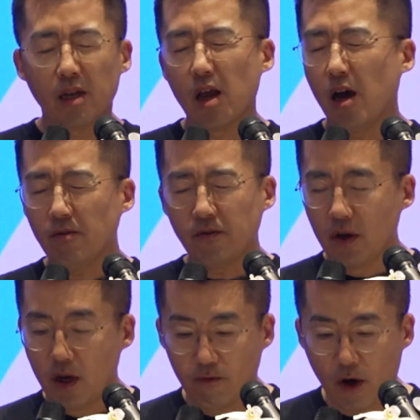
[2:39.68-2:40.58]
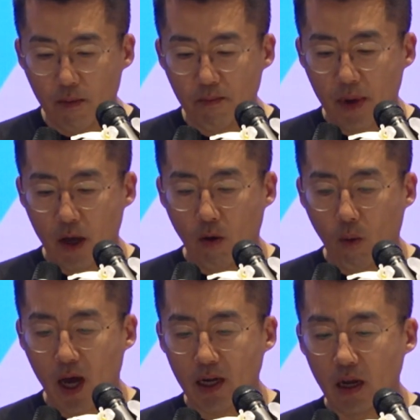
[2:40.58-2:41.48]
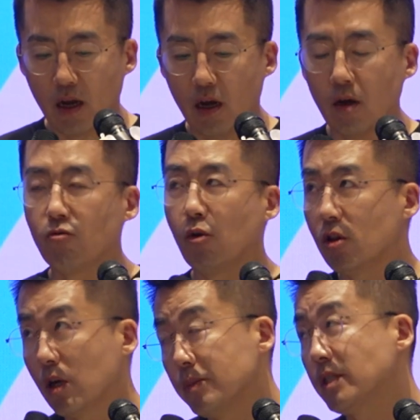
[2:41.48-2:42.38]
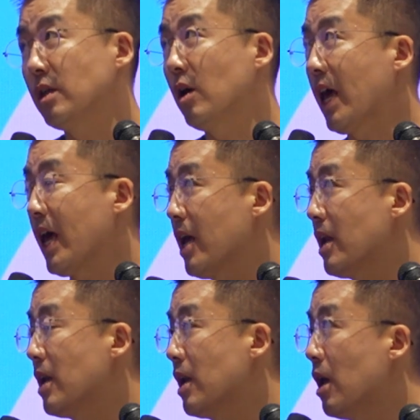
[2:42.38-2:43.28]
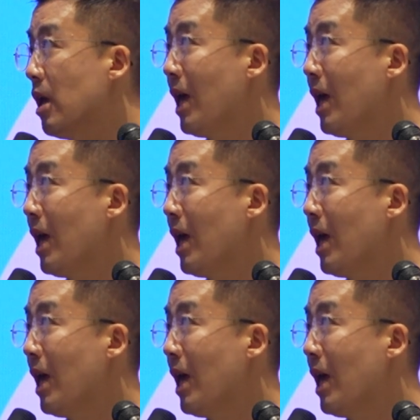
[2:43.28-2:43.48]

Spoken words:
off from what rollups and